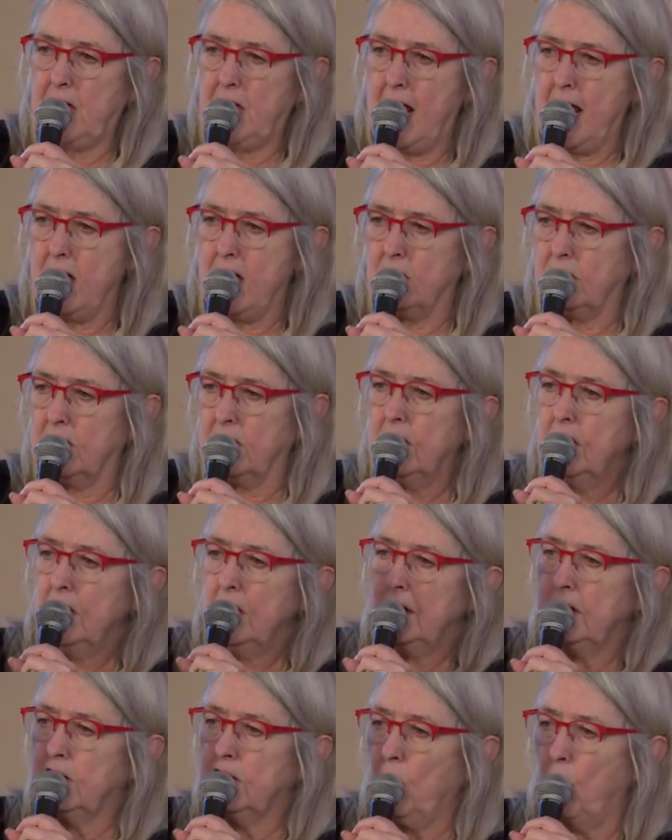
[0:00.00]
down
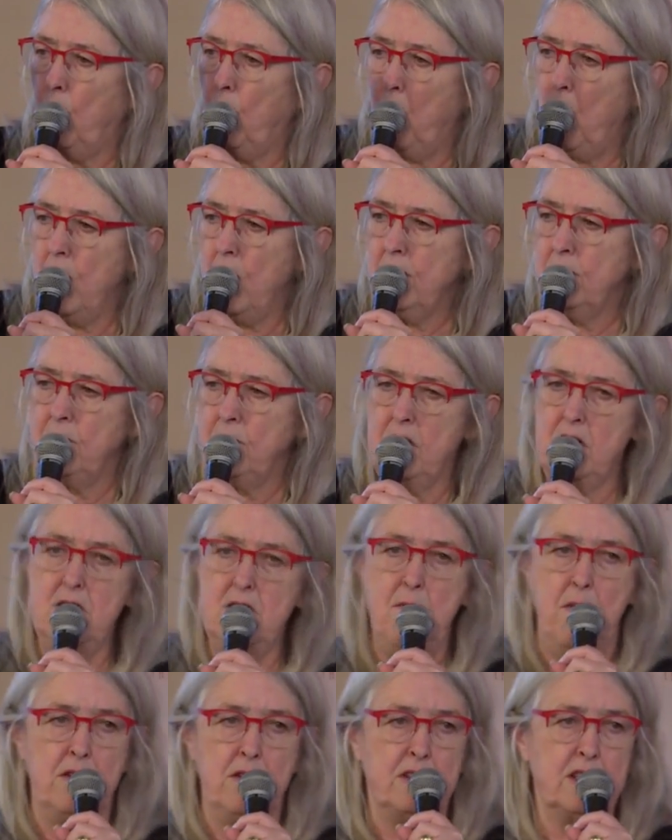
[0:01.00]
into one
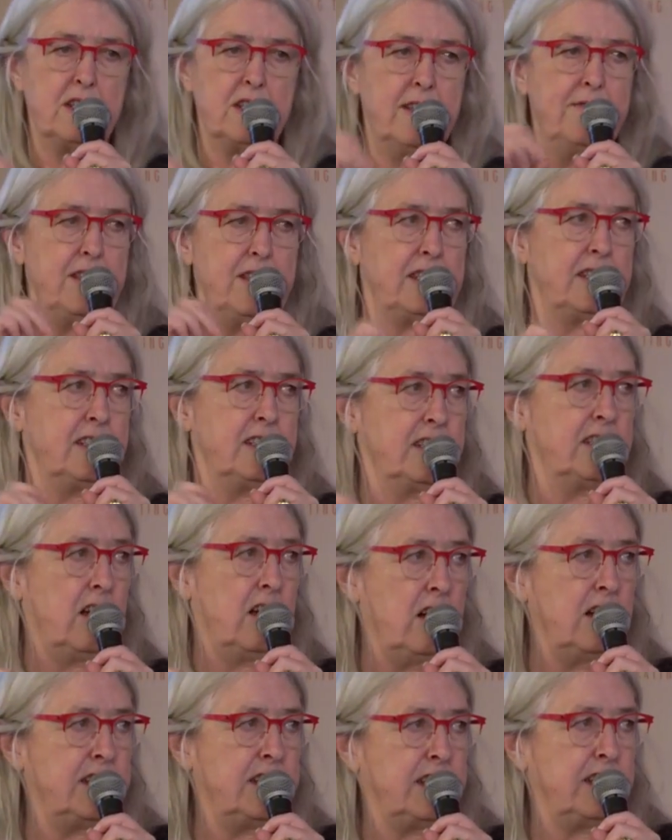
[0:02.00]
moment in this
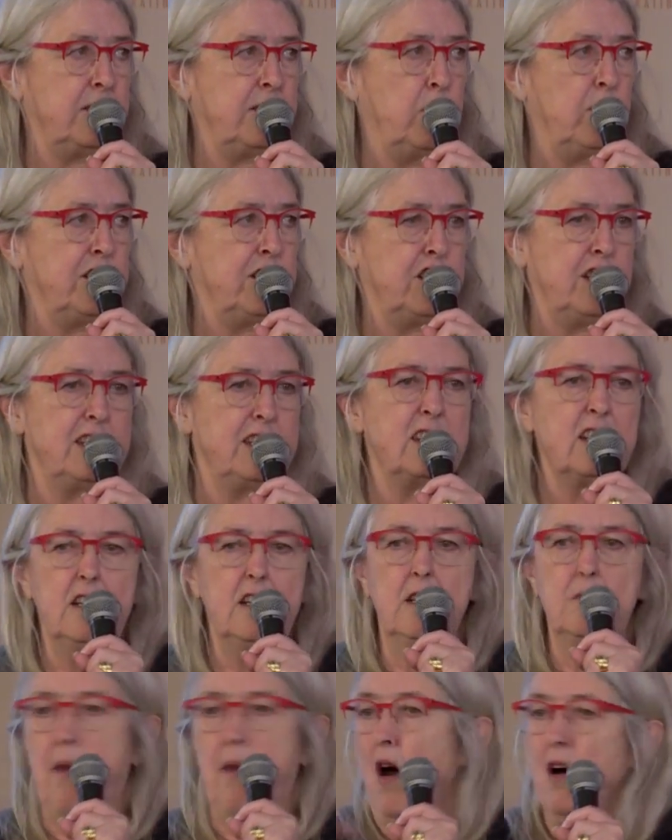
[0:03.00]
society, which is
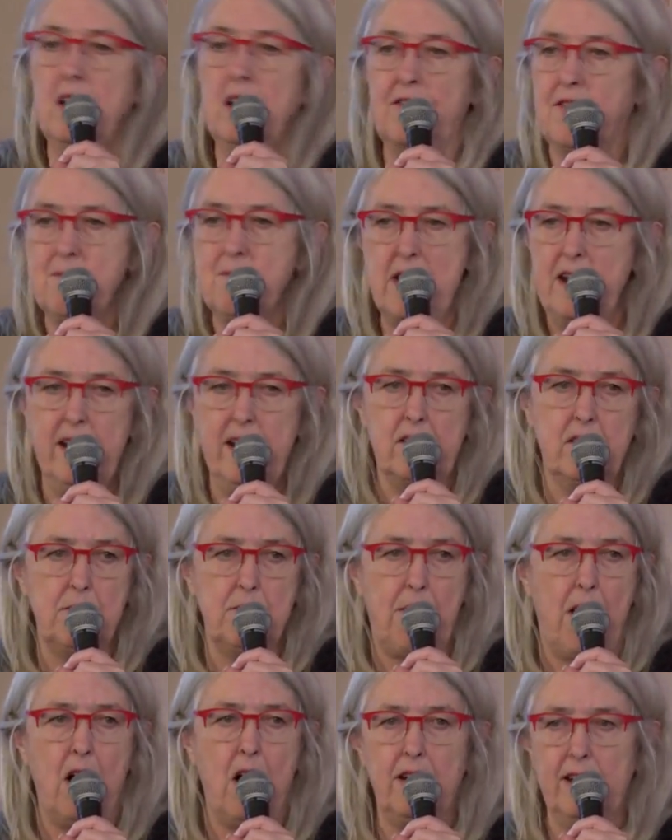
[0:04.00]
partly familiar and
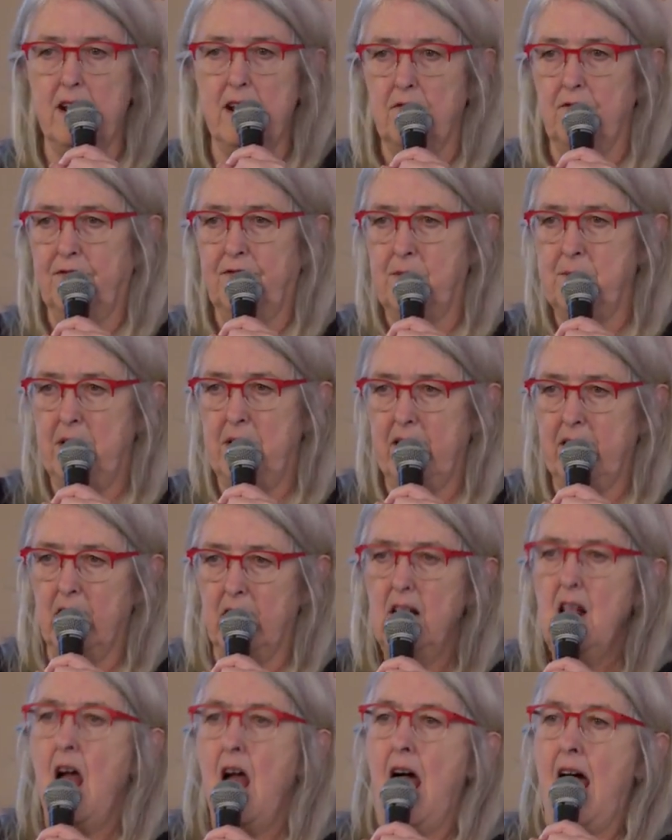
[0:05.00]
partly unfamiliar,
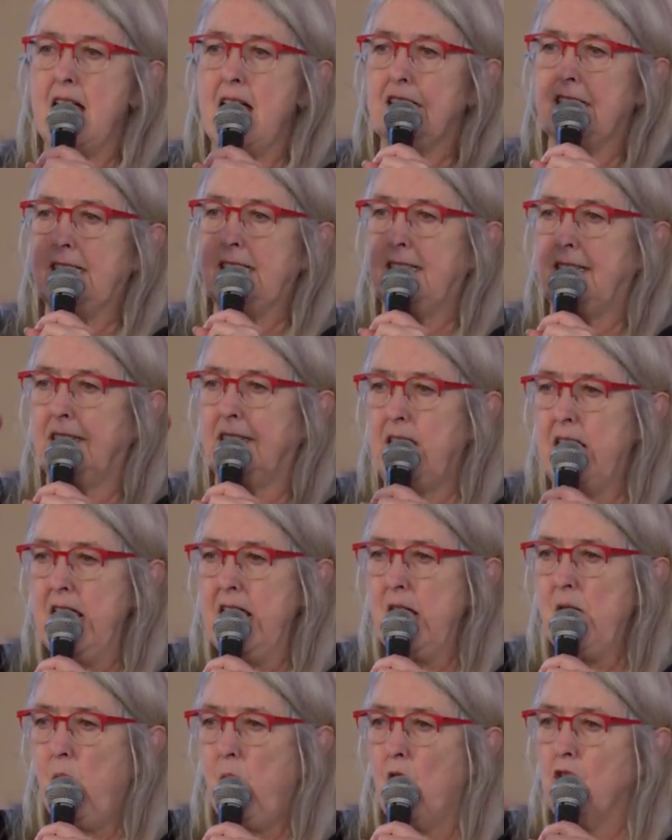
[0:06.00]
and
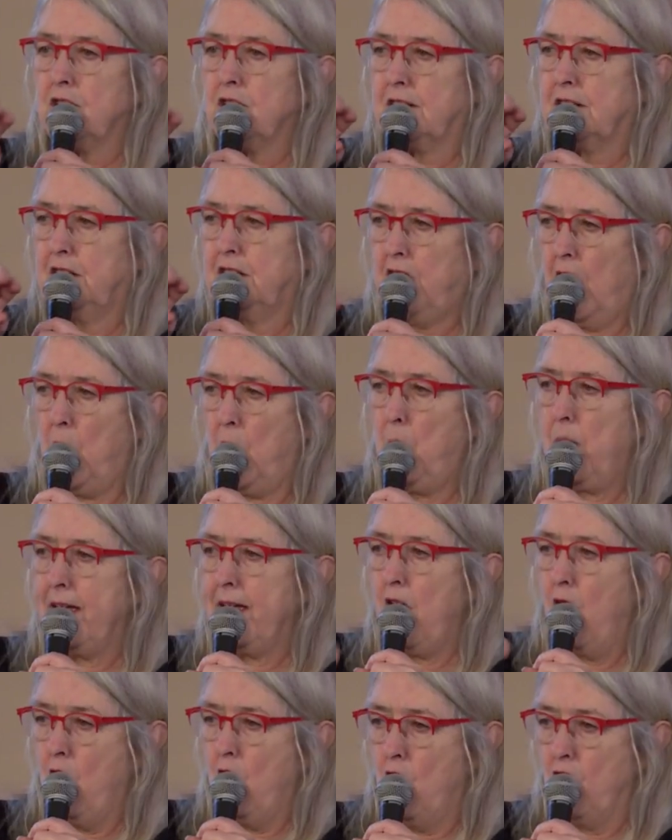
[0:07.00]
see what's
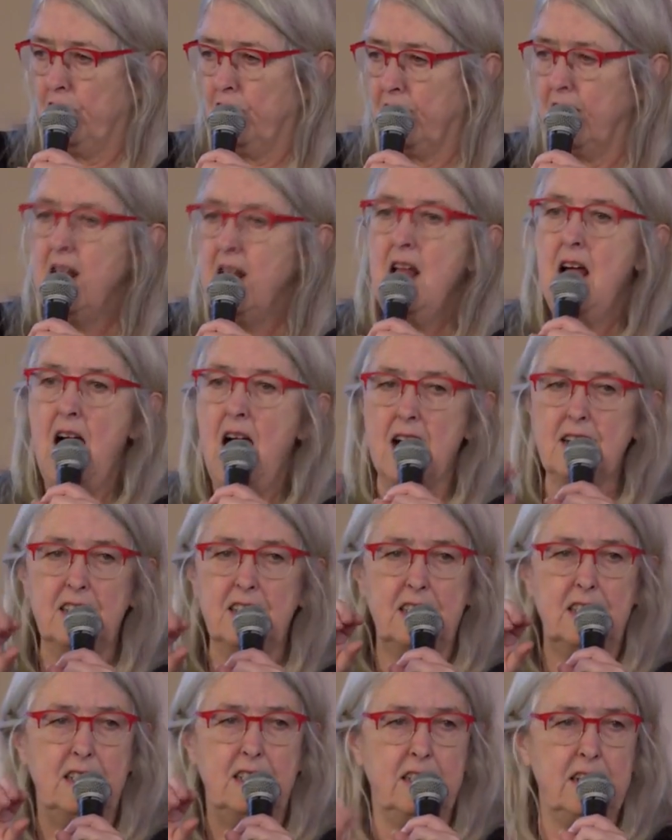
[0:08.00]
going on and
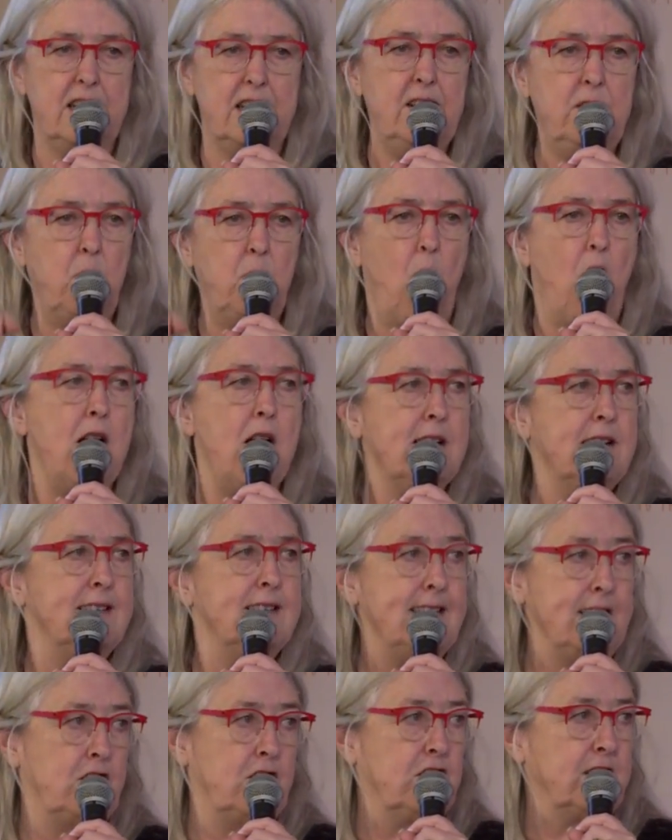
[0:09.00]
see why it is
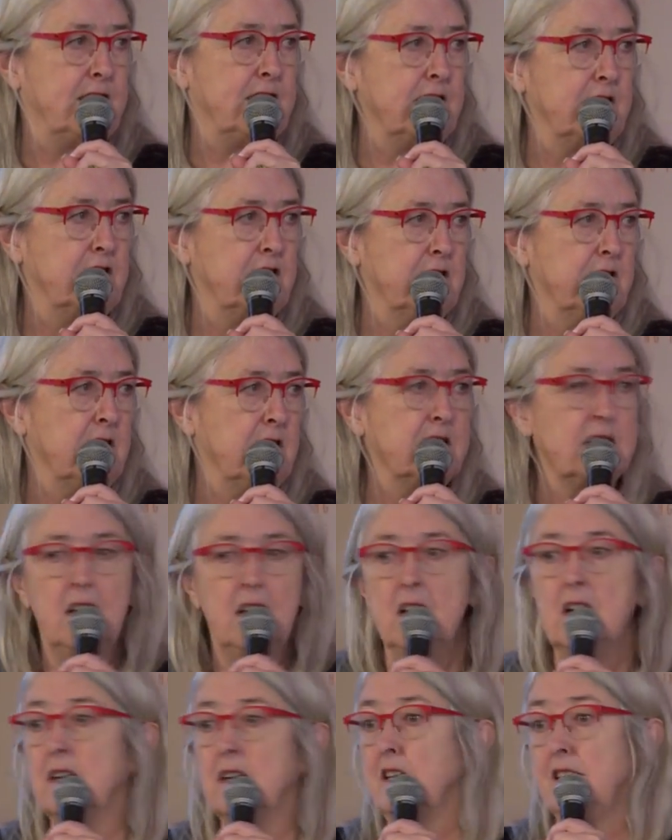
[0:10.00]
interesting to us.
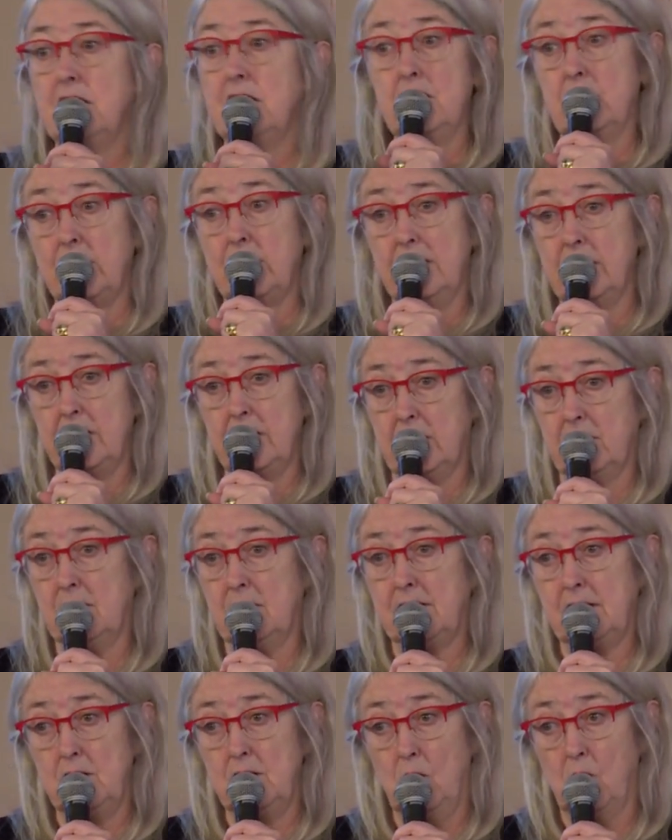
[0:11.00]
And it's interesting to
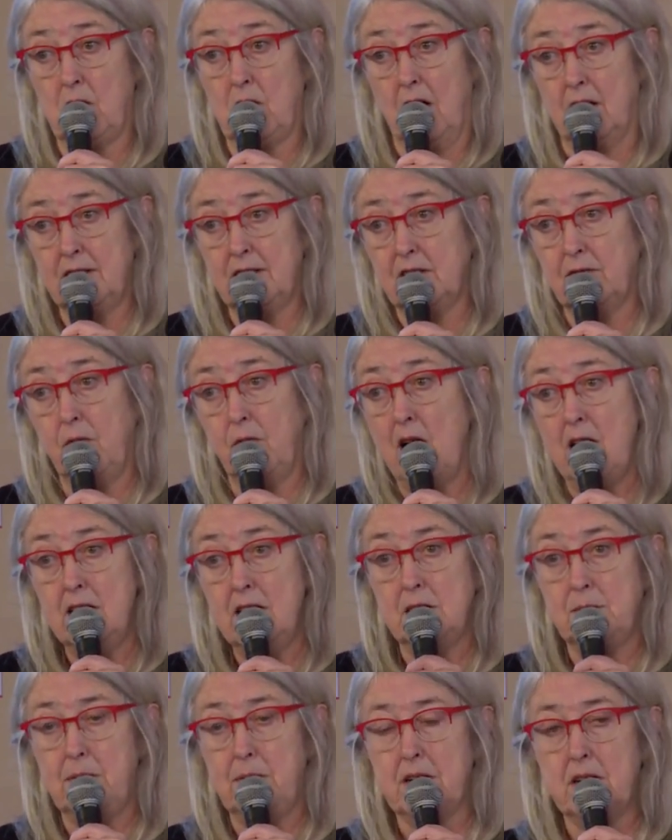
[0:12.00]
us in all kinds of
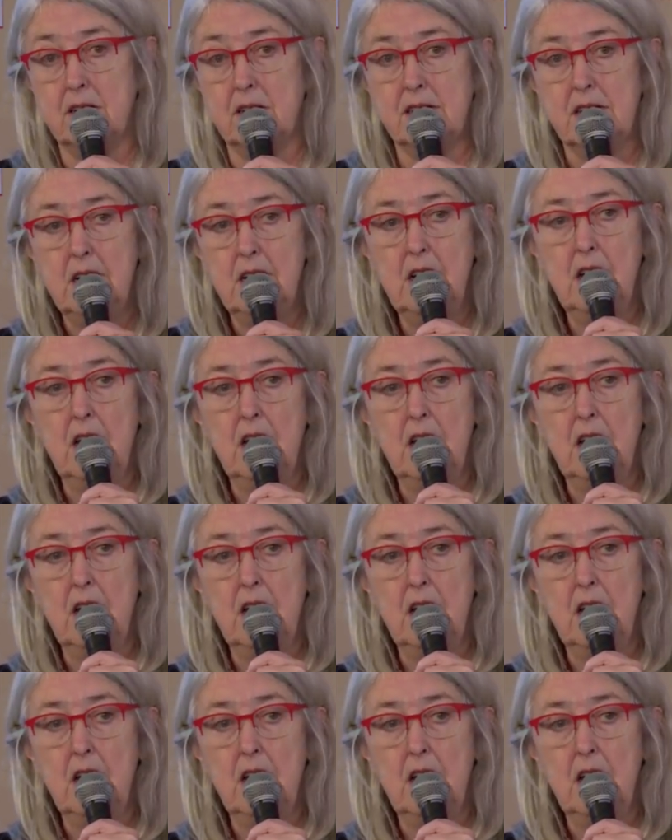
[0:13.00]
ways because